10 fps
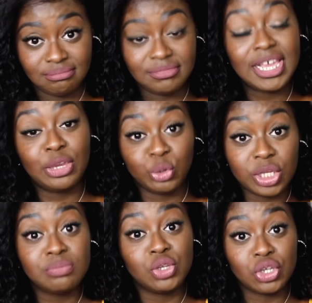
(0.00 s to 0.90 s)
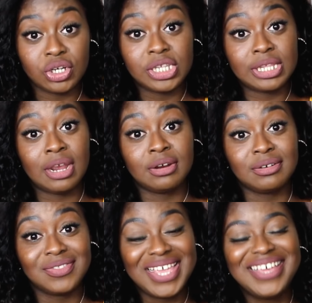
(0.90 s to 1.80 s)
Yeah, you did me dirty,
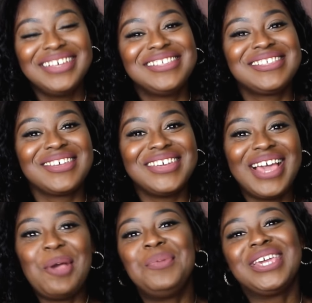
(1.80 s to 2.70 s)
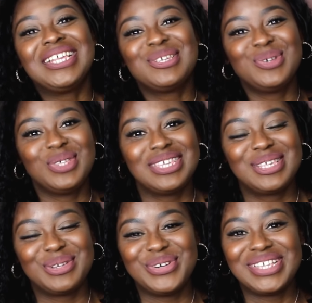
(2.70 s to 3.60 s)
Daryl. So yeah, I hope you guys enjoyed this
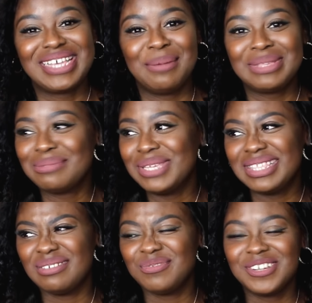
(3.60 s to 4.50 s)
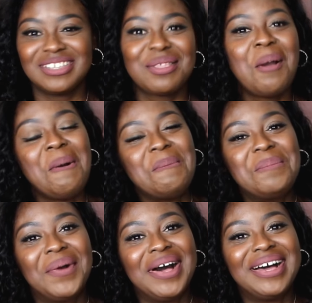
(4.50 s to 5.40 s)
story time. It's a bit different,
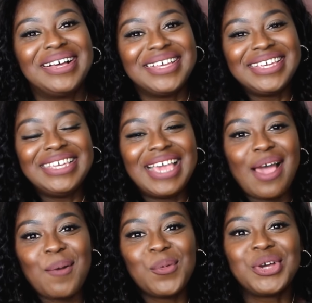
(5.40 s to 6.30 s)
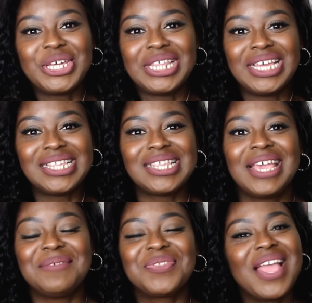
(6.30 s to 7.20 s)
but yeah, what can I
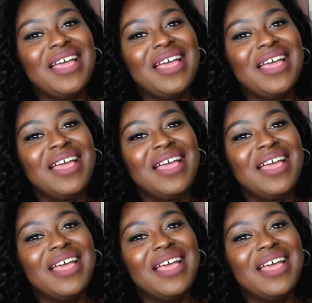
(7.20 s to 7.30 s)
say?